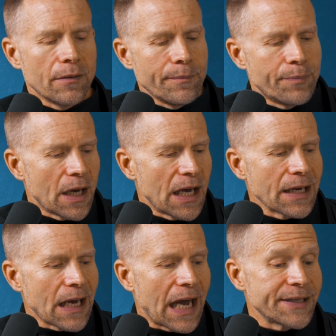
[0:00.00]

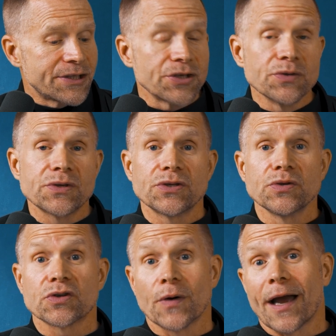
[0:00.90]
but I choose to
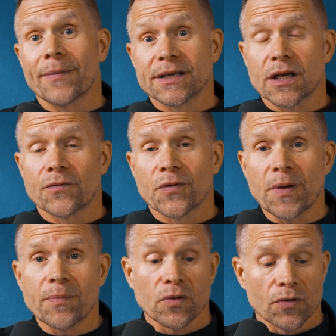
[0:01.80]
surround myself with
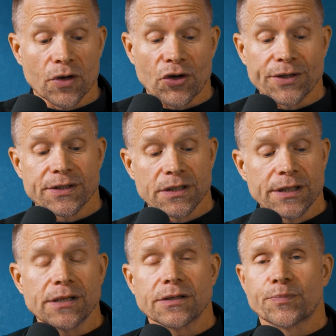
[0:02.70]
people who are
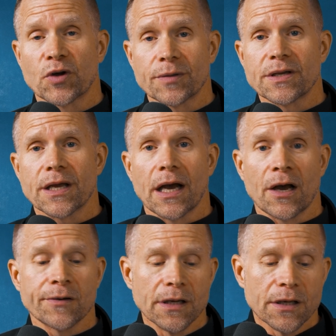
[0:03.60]
constantly putting me
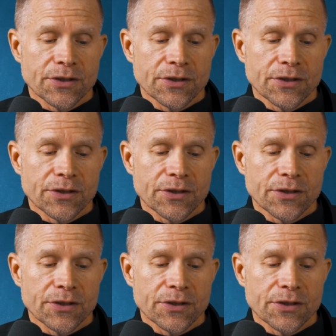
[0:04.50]
down,